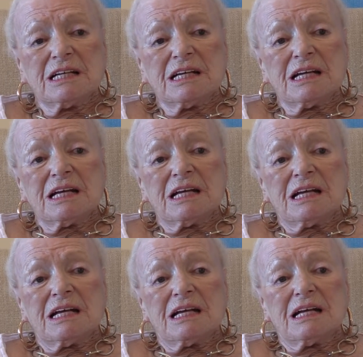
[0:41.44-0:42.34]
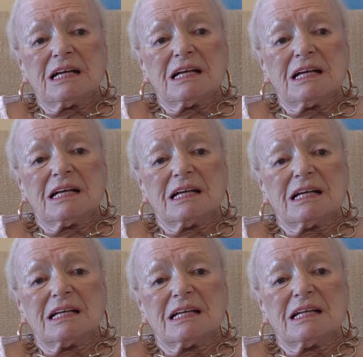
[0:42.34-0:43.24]

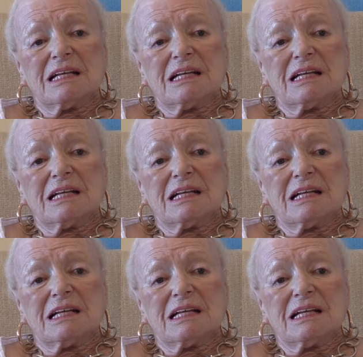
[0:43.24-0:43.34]
(silence)